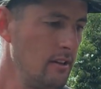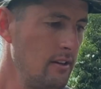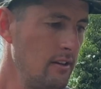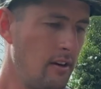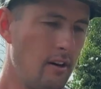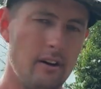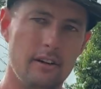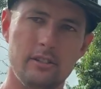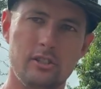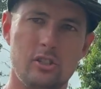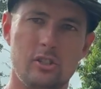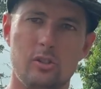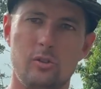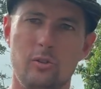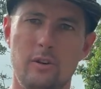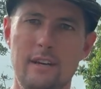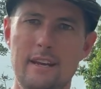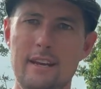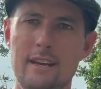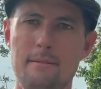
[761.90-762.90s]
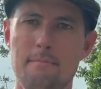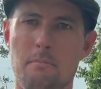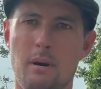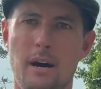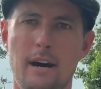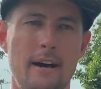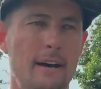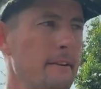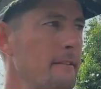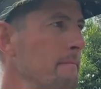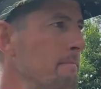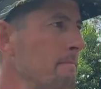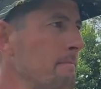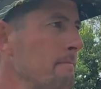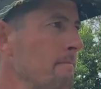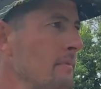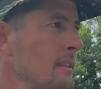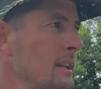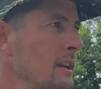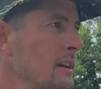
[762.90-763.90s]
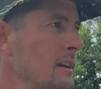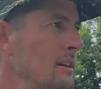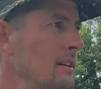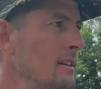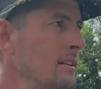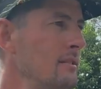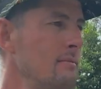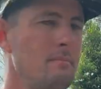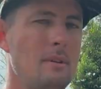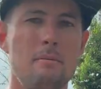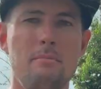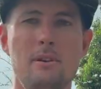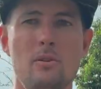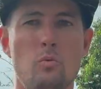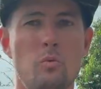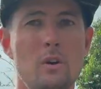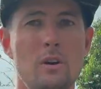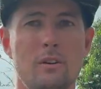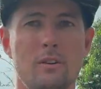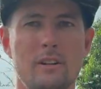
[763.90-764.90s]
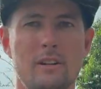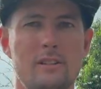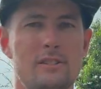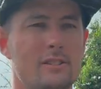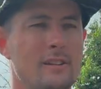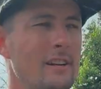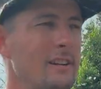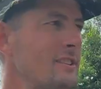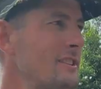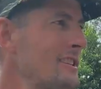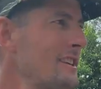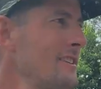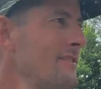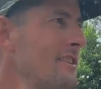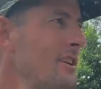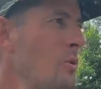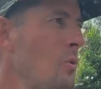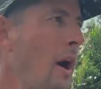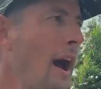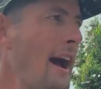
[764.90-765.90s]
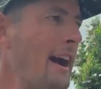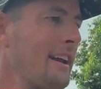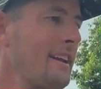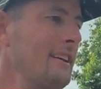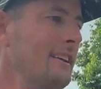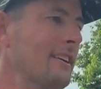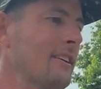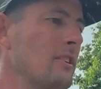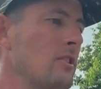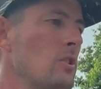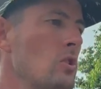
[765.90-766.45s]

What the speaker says: on screen, but maybe it will. Let's give it a whack here.